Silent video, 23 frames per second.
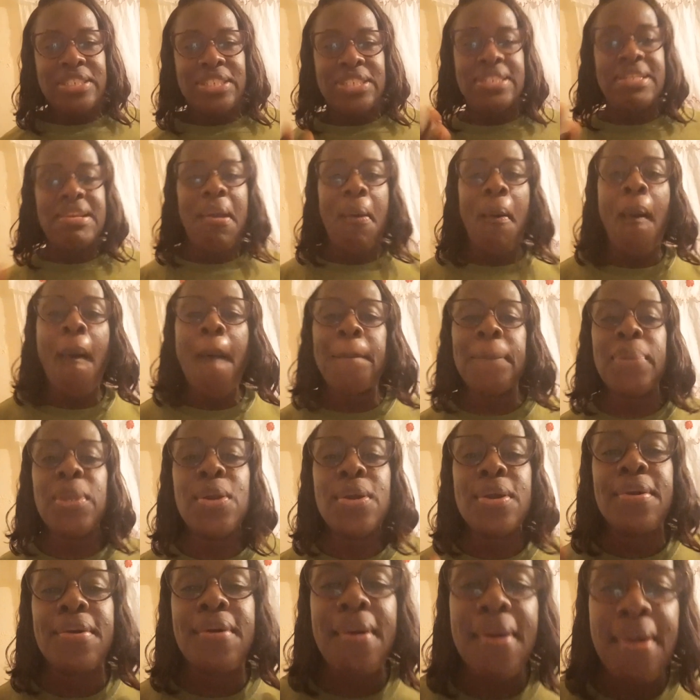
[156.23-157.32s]
Share up
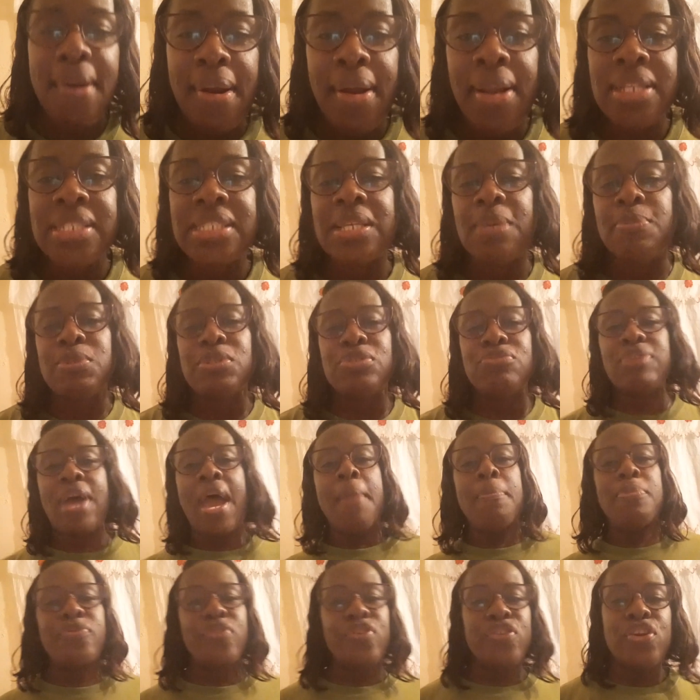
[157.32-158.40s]
your girl.
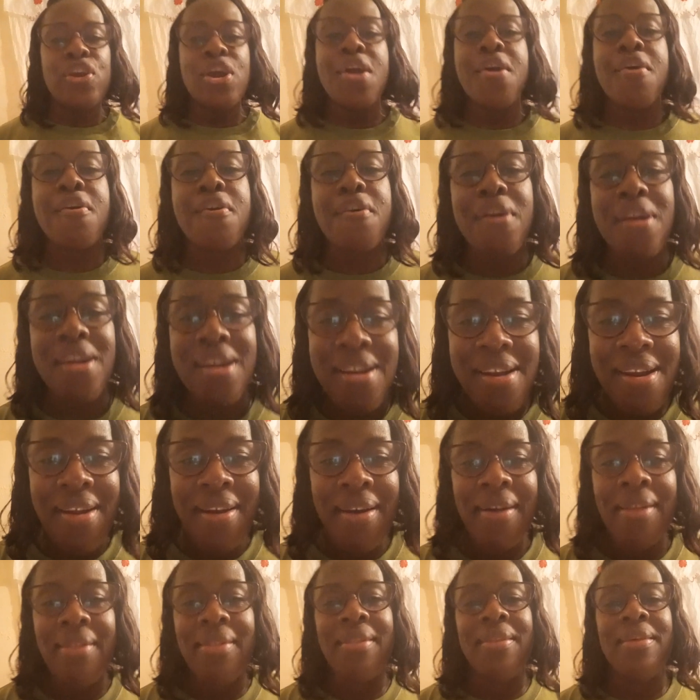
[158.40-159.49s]
Subscribe to your
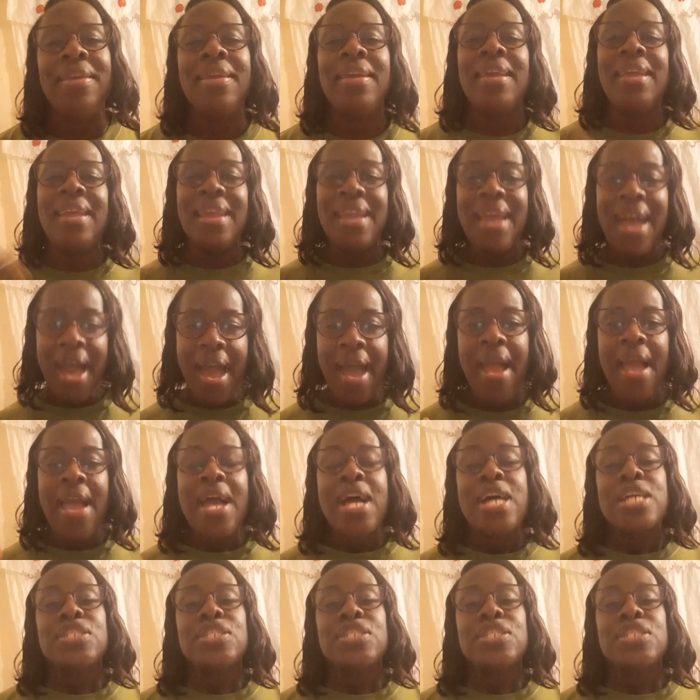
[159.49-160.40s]
girl. Yeah.